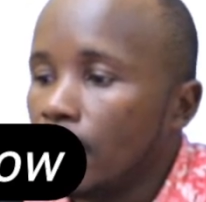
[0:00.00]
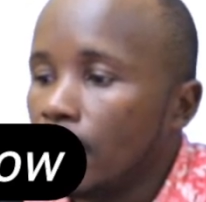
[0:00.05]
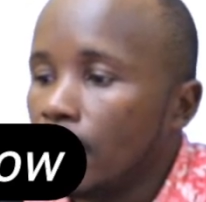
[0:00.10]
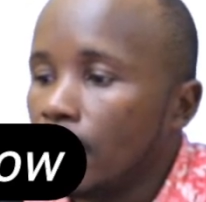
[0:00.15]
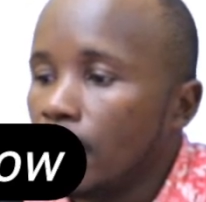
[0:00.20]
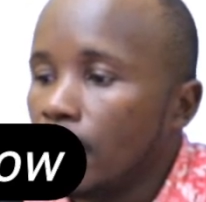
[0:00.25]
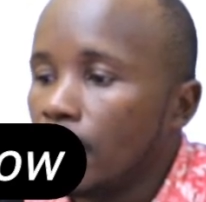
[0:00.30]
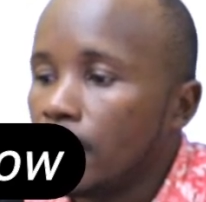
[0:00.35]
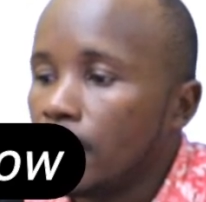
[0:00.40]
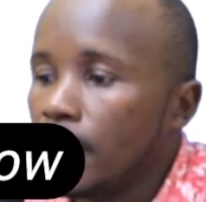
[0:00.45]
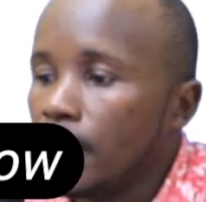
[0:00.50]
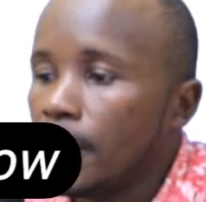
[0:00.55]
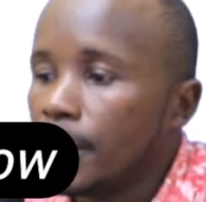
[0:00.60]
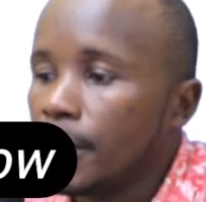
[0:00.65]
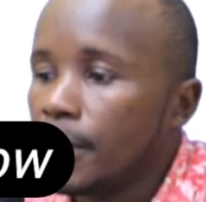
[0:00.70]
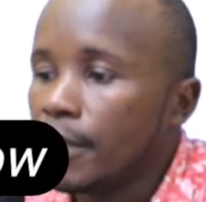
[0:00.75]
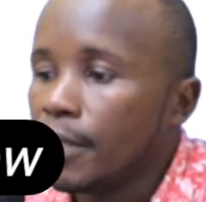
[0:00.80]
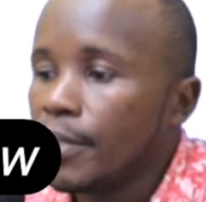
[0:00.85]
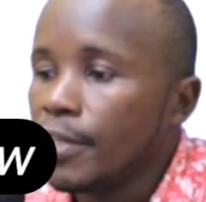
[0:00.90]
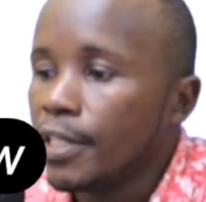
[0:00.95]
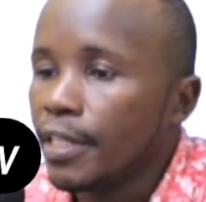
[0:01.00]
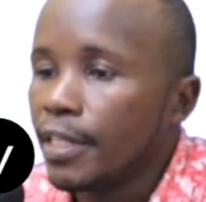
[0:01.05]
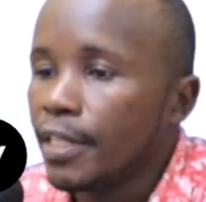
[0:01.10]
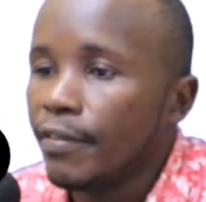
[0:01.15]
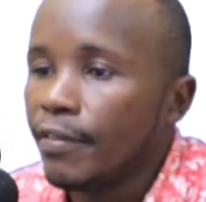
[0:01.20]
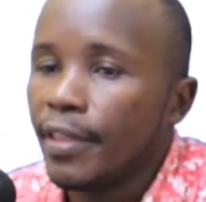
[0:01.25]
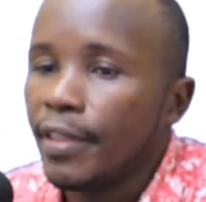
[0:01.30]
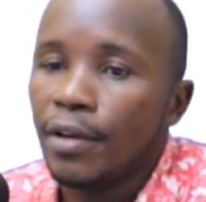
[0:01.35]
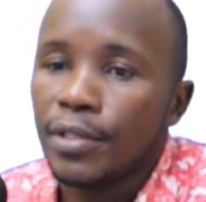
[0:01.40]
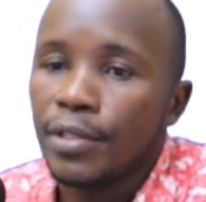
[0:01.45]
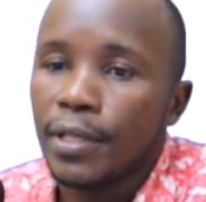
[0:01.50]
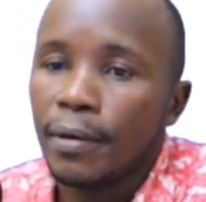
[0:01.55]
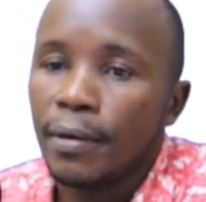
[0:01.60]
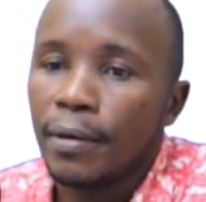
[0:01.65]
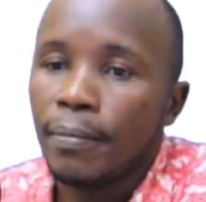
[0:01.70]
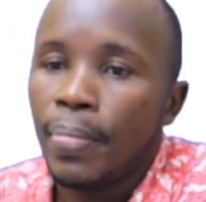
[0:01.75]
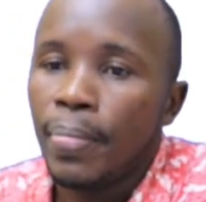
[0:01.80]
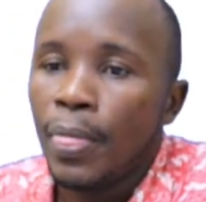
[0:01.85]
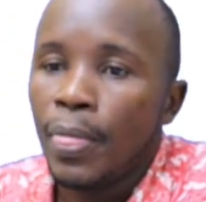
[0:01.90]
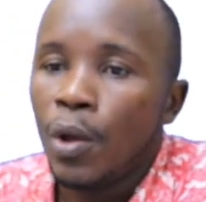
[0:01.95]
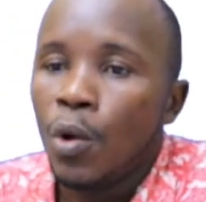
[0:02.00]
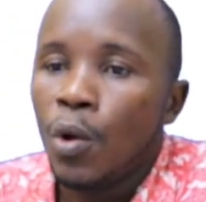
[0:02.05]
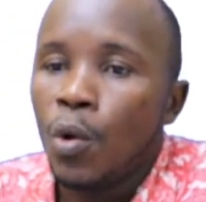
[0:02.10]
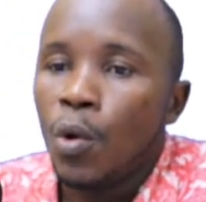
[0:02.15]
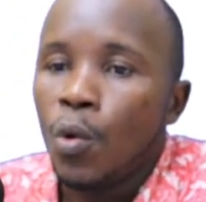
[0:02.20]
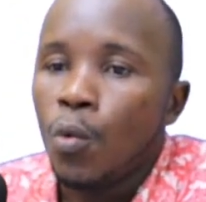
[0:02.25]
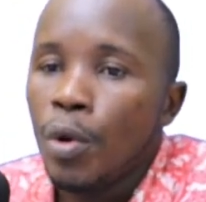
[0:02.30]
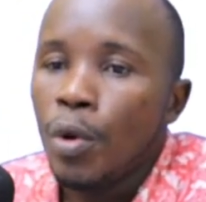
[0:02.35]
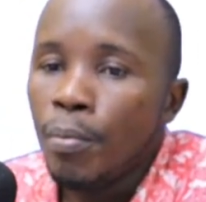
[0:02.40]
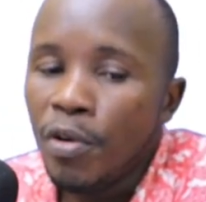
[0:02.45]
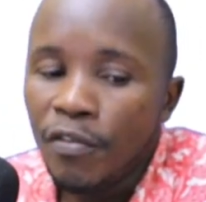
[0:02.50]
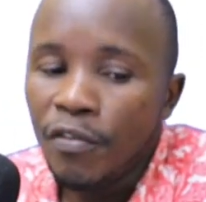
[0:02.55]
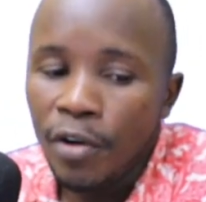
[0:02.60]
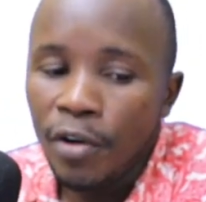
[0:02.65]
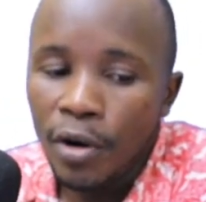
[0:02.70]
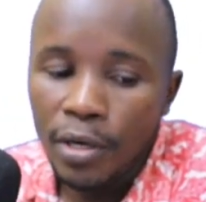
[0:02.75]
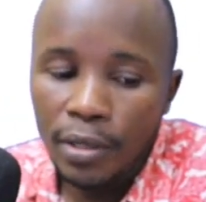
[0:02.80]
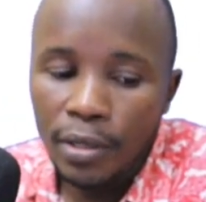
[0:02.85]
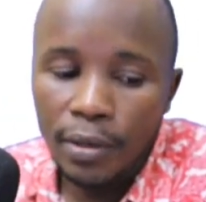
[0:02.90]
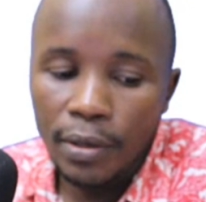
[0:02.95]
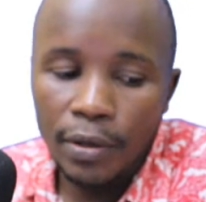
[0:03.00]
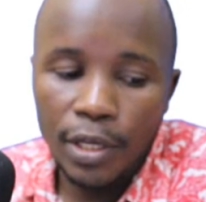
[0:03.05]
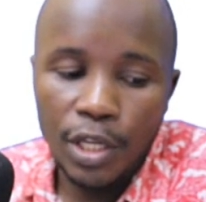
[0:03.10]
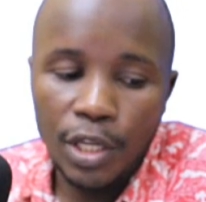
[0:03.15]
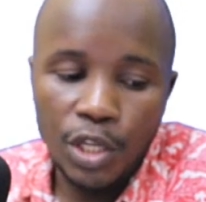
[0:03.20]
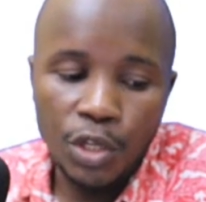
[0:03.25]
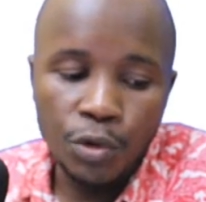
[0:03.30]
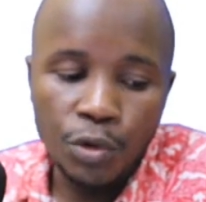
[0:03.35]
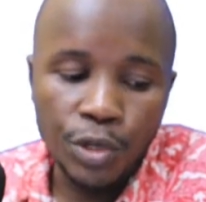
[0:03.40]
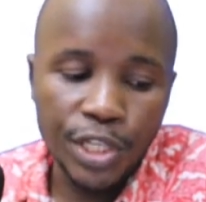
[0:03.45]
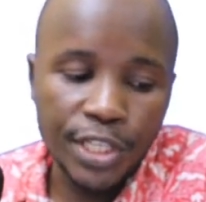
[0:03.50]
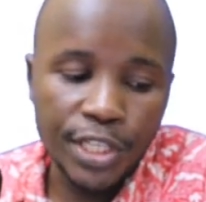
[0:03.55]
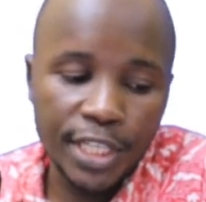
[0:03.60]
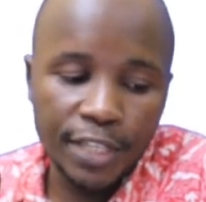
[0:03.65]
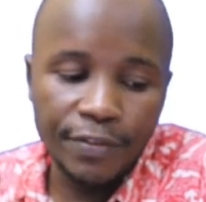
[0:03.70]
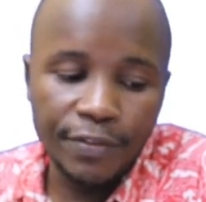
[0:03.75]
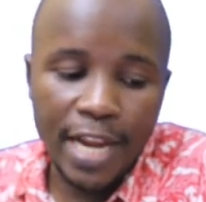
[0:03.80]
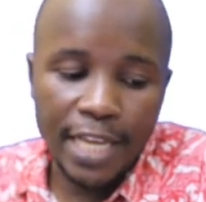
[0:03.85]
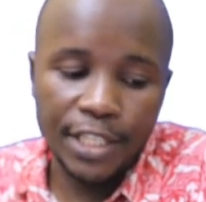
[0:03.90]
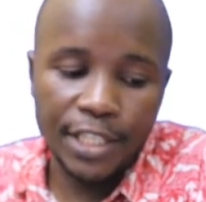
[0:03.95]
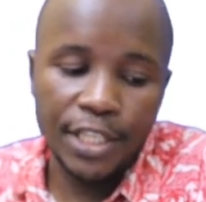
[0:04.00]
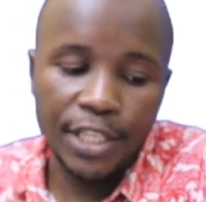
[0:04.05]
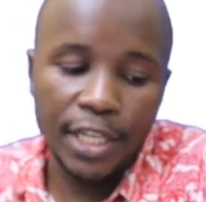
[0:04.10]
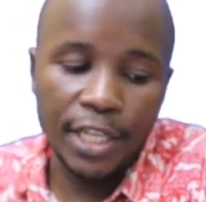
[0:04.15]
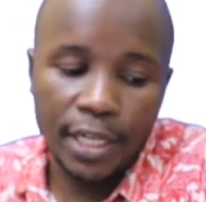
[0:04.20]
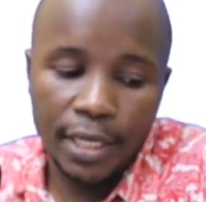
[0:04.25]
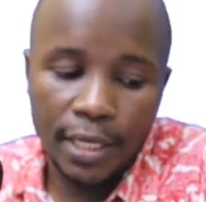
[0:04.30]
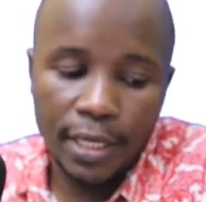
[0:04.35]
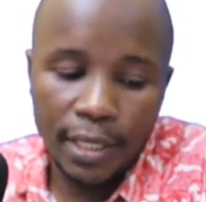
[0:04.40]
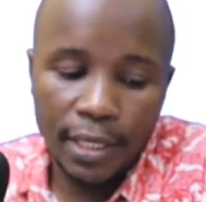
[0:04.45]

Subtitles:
This is 377,000. We move on. You received a check.